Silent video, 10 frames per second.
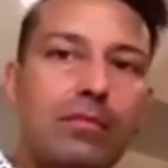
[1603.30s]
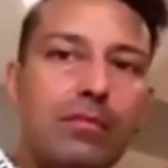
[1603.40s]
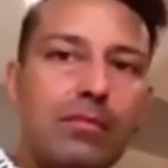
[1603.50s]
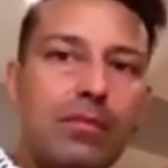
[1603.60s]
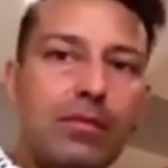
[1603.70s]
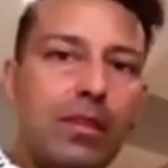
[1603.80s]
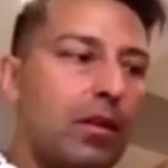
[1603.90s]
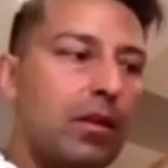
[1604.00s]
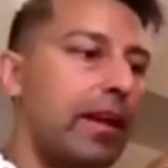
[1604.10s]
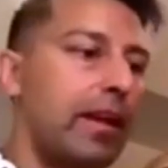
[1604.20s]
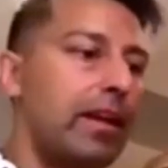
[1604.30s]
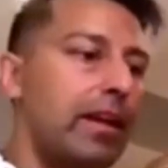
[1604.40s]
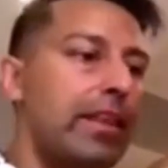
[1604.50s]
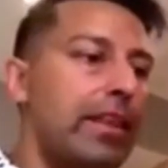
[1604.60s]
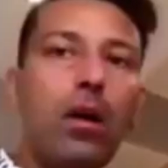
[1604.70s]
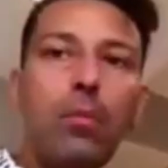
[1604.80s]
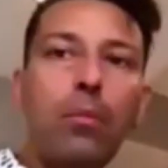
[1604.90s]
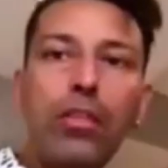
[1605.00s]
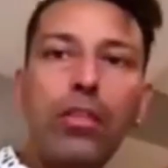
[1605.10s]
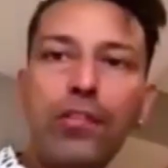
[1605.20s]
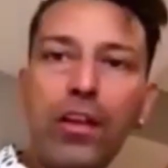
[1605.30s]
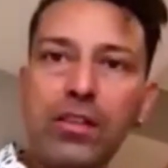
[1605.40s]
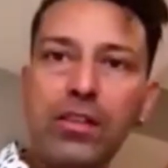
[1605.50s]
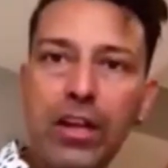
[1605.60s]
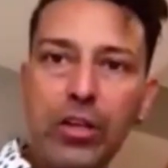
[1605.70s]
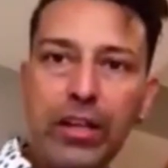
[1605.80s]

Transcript: Okay, and now are we on the front section now?